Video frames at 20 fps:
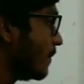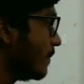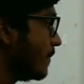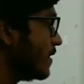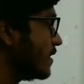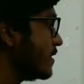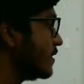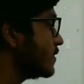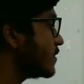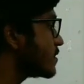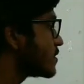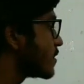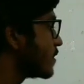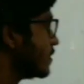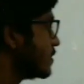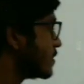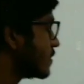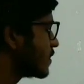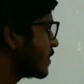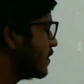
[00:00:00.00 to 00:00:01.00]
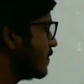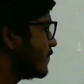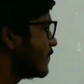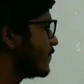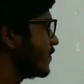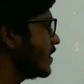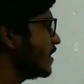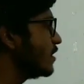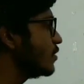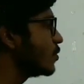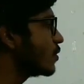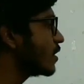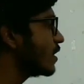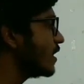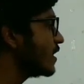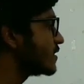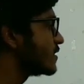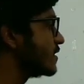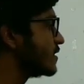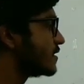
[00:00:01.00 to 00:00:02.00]
Means the free
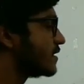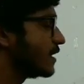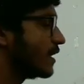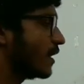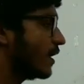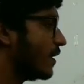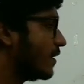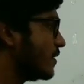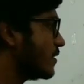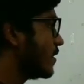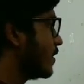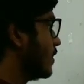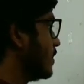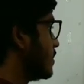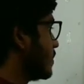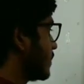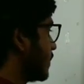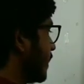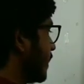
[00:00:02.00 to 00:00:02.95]
nucleus is there,